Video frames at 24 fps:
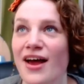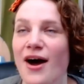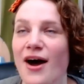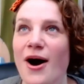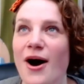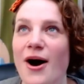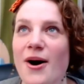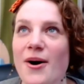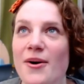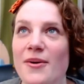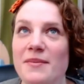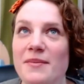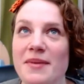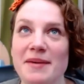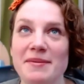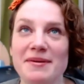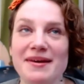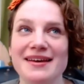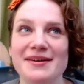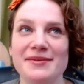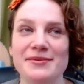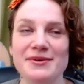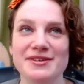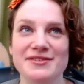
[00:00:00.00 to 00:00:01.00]
Oh, maybe it
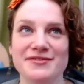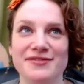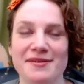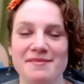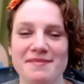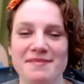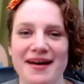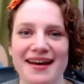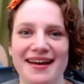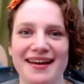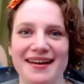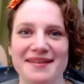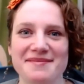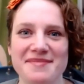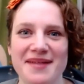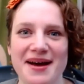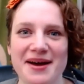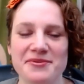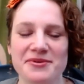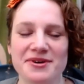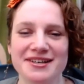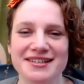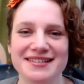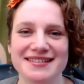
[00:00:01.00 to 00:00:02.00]
was from my
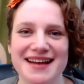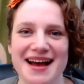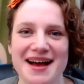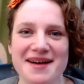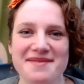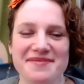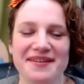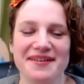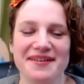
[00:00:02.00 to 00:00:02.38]
workshop.